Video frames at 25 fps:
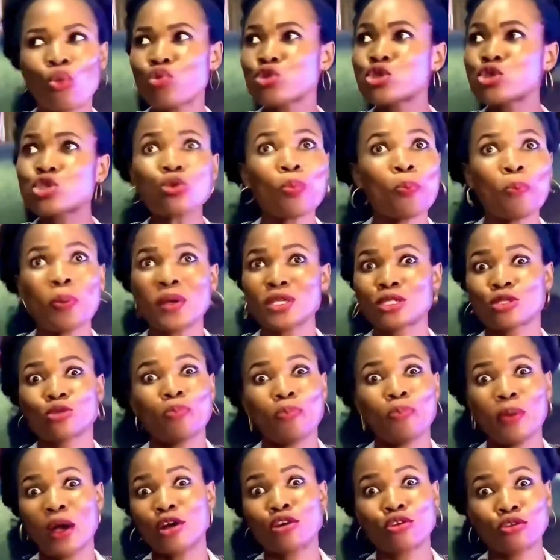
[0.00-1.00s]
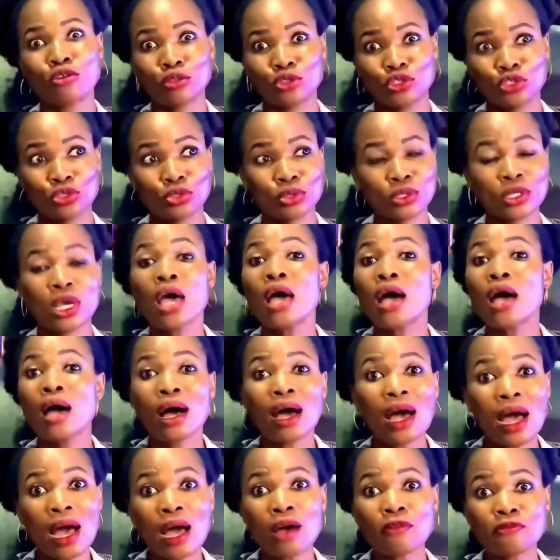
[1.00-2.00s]
super, super gorgeous.
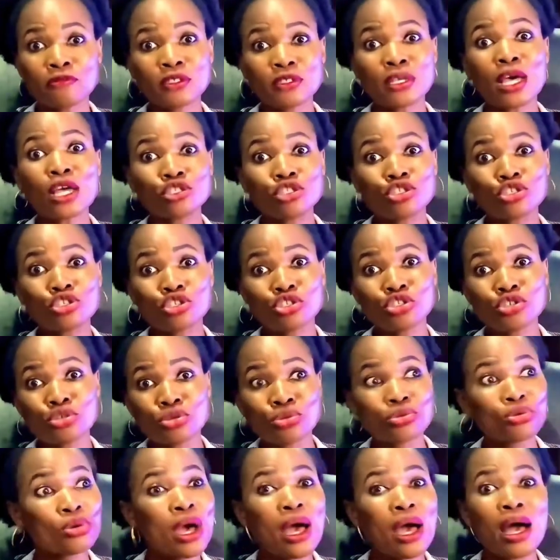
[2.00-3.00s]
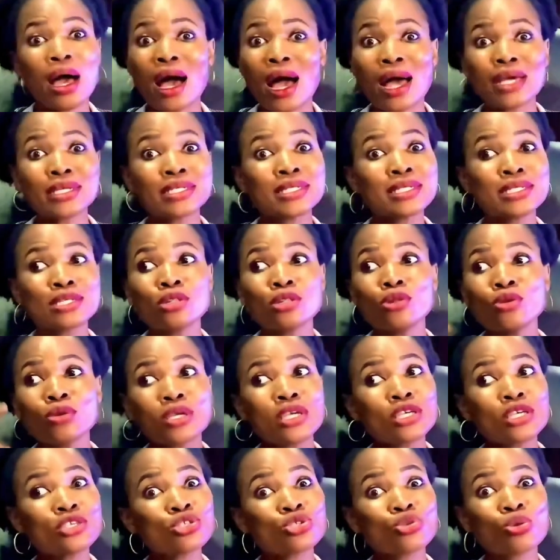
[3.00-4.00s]
After two, and she's
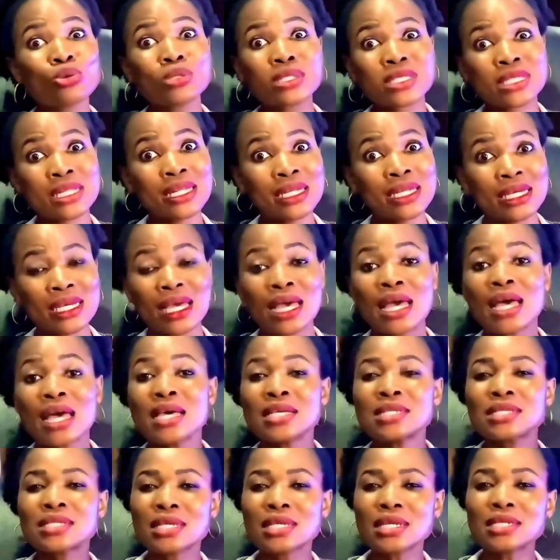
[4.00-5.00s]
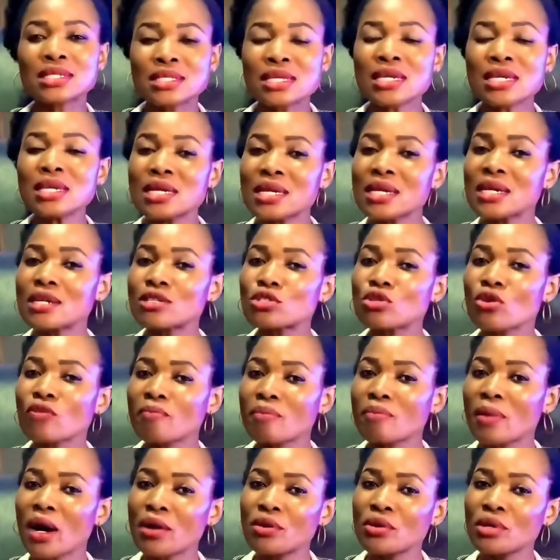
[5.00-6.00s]
looking so sleek. 16 years of
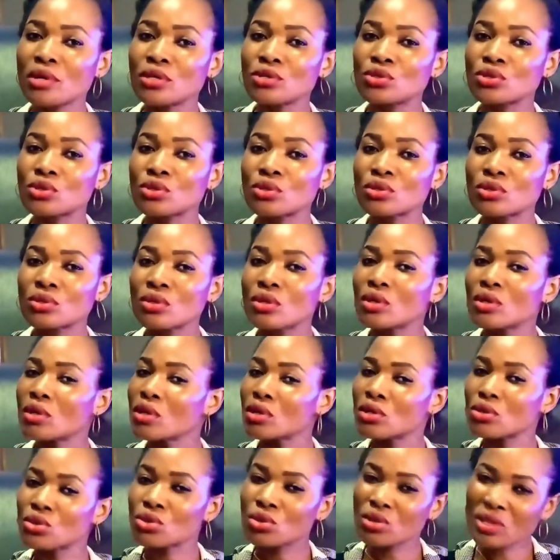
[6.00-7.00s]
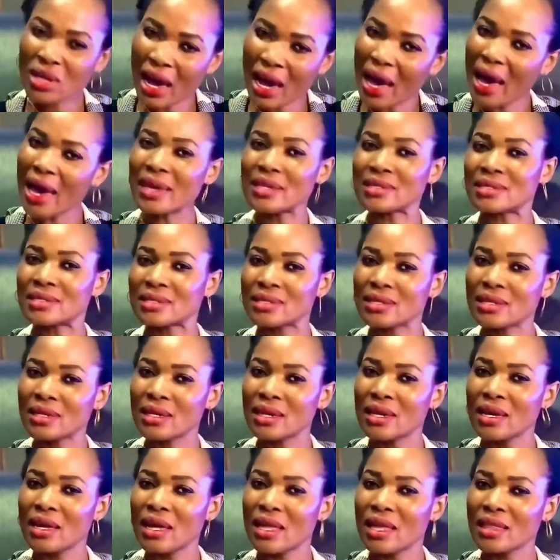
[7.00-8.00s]
marriage, guys,
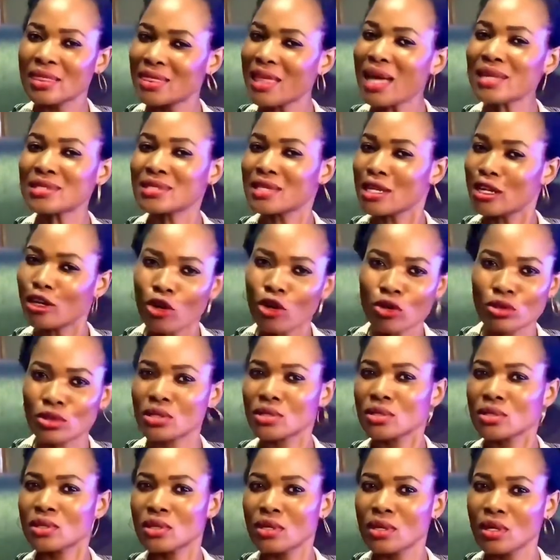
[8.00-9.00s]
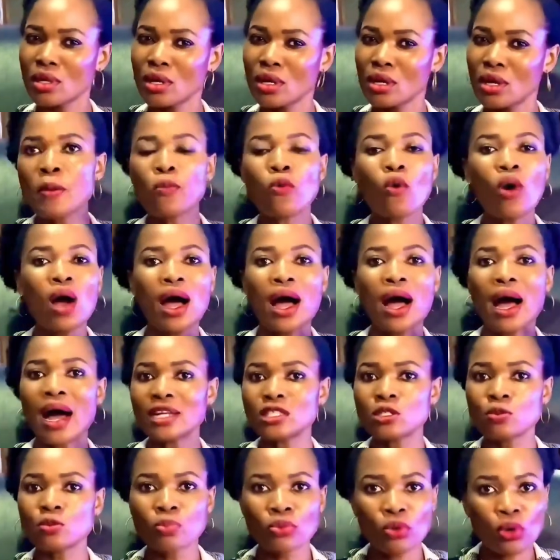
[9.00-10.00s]
that's a lot. People are
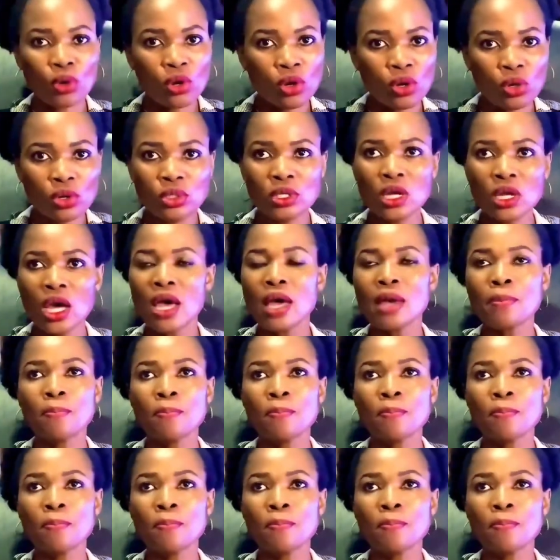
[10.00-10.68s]
heartbroken.